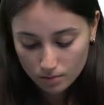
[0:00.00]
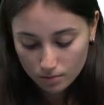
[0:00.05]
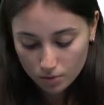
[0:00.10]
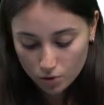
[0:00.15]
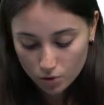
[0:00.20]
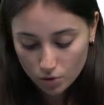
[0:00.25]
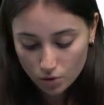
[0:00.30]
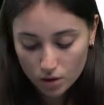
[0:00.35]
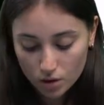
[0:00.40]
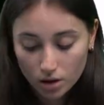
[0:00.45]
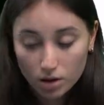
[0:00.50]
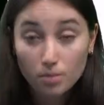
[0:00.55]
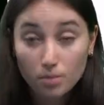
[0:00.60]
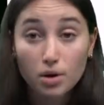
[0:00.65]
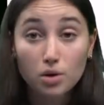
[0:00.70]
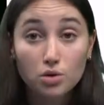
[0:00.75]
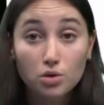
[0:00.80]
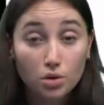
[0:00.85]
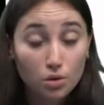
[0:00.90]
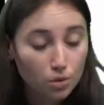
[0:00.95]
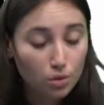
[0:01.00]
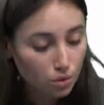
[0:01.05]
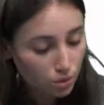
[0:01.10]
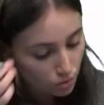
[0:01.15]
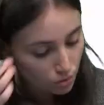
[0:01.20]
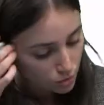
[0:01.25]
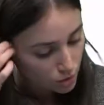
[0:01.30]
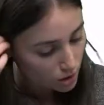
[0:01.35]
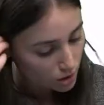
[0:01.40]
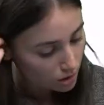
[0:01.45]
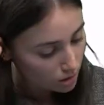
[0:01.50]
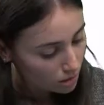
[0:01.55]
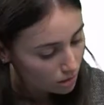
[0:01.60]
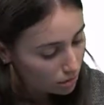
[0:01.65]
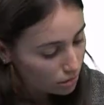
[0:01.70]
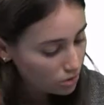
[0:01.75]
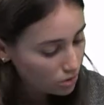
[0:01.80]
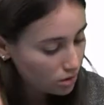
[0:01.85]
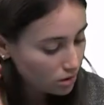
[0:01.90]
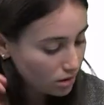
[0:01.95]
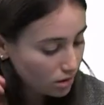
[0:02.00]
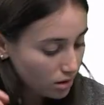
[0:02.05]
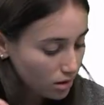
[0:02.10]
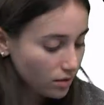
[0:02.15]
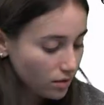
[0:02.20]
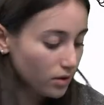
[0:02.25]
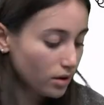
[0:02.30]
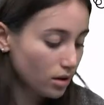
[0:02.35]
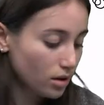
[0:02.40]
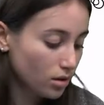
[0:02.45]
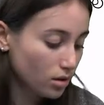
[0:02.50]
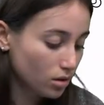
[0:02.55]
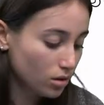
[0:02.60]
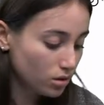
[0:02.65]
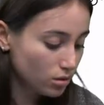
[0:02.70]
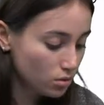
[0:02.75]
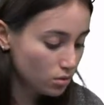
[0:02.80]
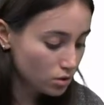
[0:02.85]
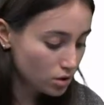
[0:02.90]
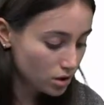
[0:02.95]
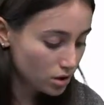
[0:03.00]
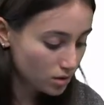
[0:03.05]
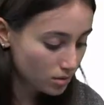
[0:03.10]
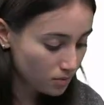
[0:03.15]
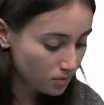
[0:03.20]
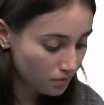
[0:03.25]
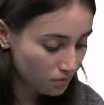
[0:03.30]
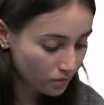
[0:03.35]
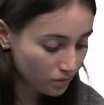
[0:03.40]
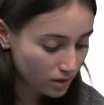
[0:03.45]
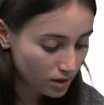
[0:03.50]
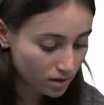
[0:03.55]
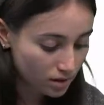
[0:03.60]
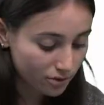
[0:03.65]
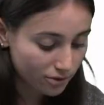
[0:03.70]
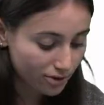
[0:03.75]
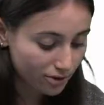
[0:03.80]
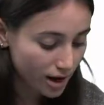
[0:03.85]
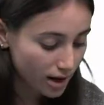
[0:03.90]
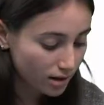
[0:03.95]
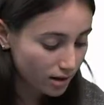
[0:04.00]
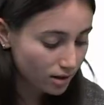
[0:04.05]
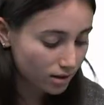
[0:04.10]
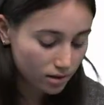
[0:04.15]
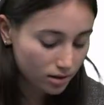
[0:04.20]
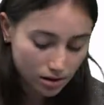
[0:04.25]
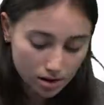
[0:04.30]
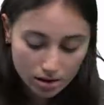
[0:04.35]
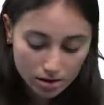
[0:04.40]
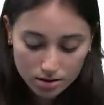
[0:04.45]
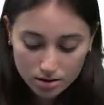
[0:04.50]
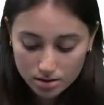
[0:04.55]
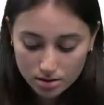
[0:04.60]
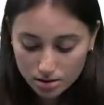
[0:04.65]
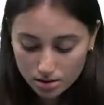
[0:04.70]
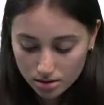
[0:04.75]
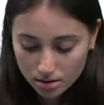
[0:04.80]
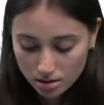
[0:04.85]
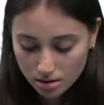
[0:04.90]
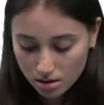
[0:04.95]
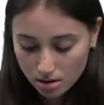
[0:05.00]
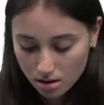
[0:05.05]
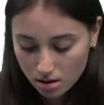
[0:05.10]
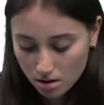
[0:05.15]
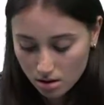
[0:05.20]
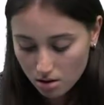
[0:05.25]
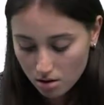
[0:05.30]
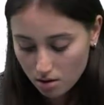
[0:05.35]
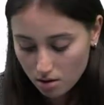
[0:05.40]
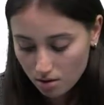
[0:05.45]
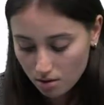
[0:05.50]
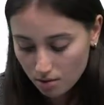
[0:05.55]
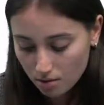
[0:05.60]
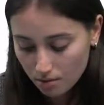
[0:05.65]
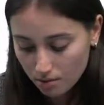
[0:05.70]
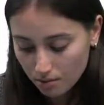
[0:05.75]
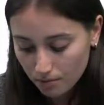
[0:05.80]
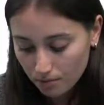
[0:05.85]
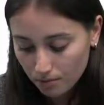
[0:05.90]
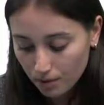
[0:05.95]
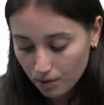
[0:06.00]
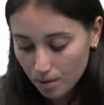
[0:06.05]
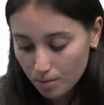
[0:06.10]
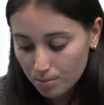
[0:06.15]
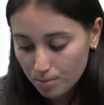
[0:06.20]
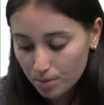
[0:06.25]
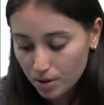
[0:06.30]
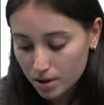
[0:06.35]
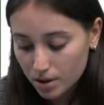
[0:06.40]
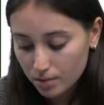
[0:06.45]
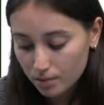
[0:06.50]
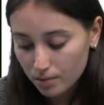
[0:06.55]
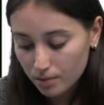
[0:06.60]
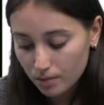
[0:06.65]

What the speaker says: talking about a conclusion or to give a conclusion in the final analysis. But